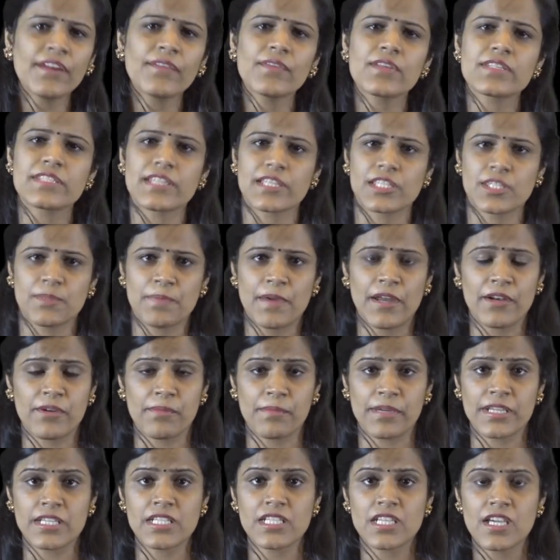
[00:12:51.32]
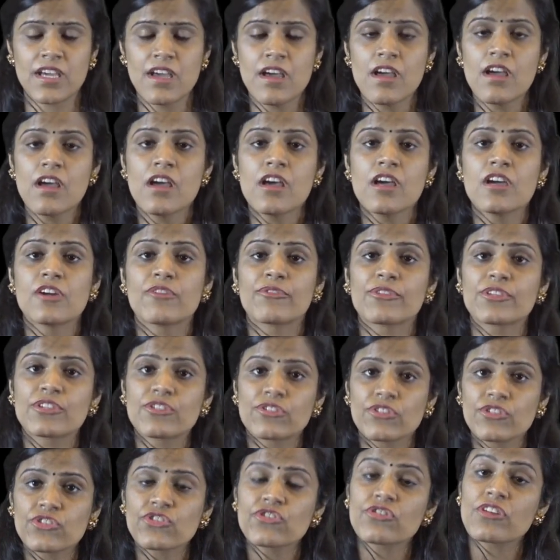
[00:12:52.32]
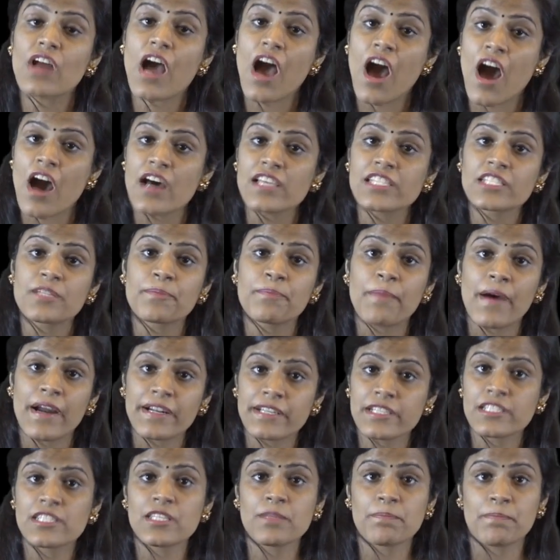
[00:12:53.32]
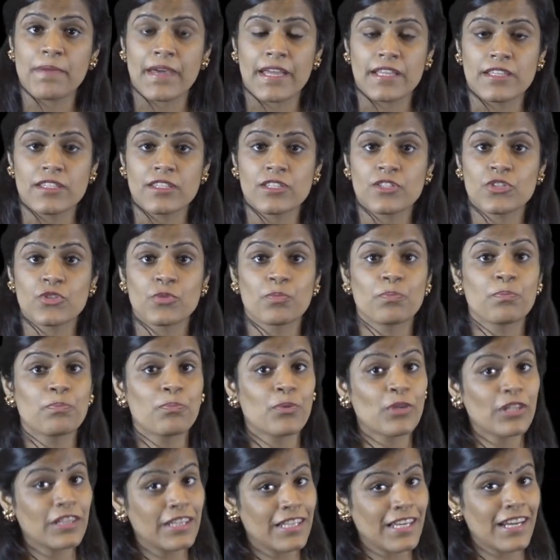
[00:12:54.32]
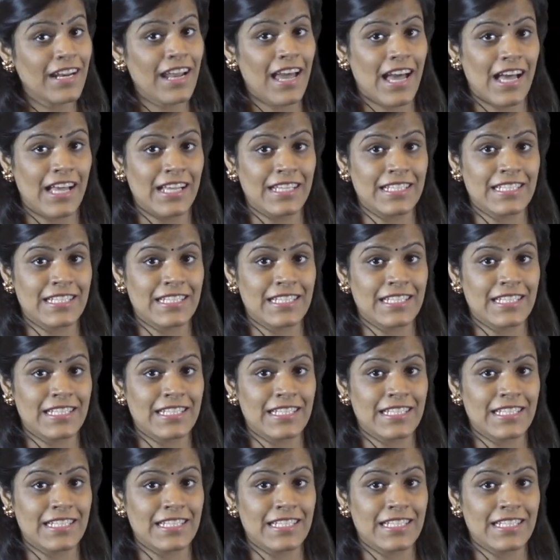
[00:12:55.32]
Under this experiment, researchers asked participants to put their